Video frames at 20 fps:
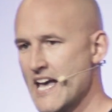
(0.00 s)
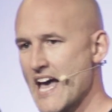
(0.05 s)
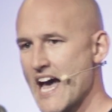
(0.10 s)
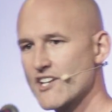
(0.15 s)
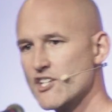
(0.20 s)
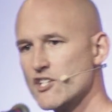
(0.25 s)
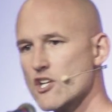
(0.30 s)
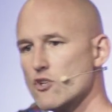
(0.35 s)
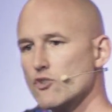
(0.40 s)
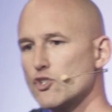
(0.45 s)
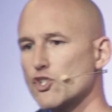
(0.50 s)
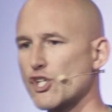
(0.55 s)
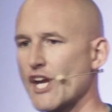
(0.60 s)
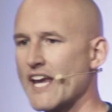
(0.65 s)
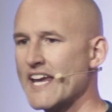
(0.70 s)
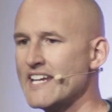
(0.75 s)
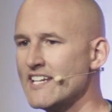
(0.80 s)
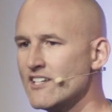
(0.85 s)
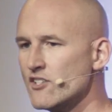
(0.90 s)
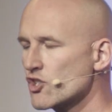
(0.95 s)
And
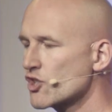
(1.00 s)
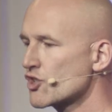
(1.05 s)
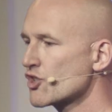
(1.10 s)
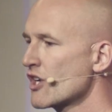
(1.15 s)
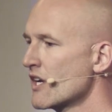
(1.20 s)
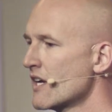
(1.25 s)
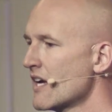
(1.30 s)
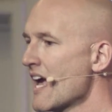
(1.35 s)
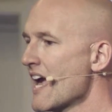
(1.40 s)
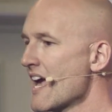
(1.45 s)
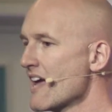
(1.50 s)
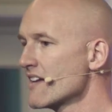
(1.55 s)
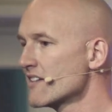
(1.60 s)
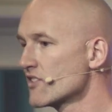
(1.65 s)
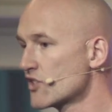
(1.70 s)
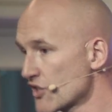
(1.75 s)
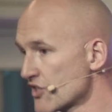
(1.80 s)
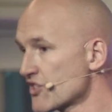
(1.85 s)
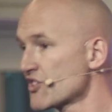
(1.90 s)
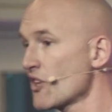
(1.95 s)
change
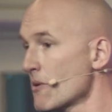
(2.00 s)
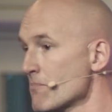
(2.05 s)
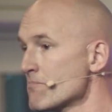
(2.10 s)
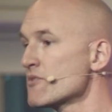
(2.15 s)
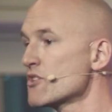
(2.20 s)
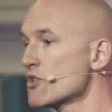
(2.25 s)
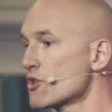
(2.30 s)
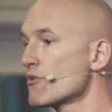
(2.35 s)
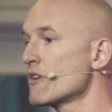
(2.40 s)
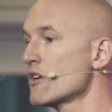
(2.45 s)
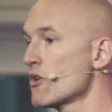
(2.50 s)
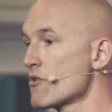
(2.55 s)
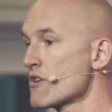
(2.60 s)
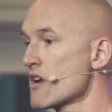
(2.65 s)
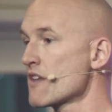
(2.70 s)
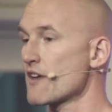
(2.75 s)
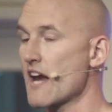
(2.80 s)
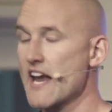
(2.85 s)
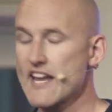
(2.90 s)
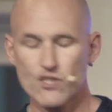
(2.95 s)
to some degree or
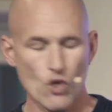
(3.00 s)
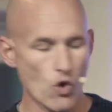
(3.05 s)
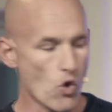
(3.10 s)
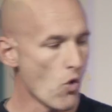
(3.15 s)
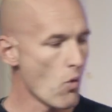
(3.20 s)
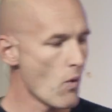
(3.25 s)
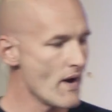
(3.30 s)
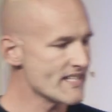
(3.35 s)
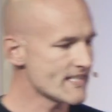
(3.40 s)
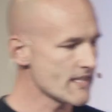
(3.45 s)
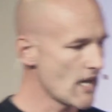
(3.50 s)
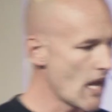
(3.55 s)
another is always